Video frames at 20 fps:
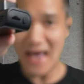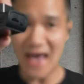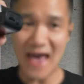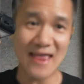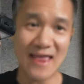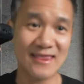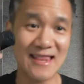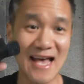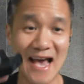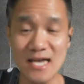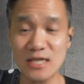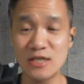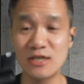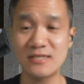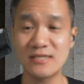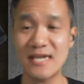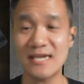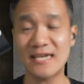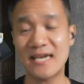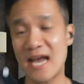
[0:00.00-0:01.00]
and that
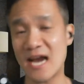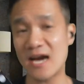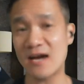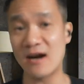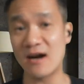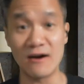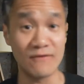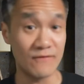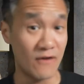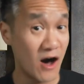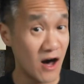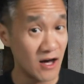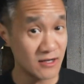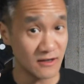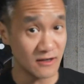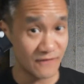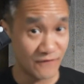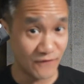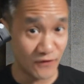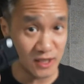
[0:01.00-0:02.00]
should take care of all
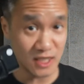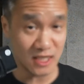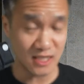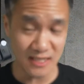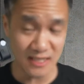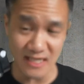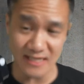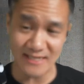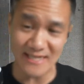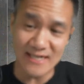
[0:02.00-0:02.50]
your footage need.